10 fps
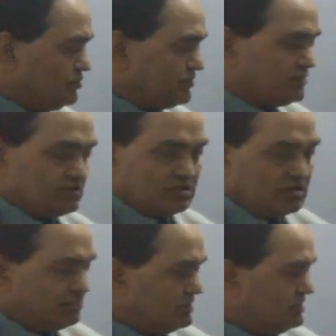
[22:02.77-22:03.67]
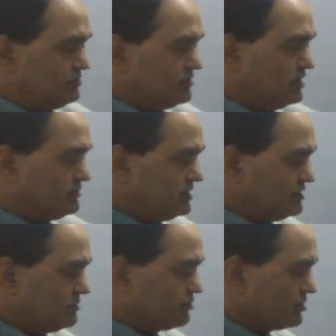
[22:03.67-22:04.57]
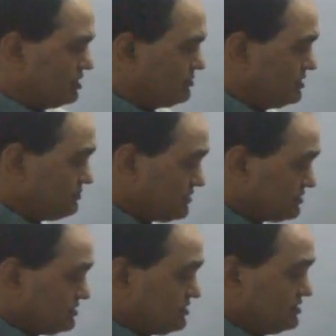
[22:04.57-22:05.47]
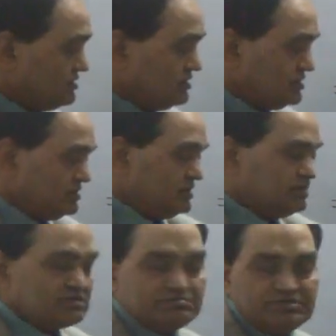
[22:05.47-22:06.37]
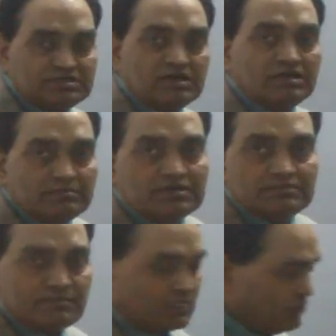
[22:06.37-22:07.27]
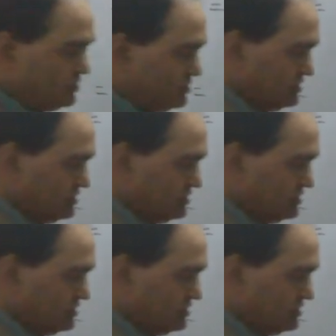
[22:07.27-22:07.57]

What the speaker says: obtained gamma n plus n. That is beta n. This is the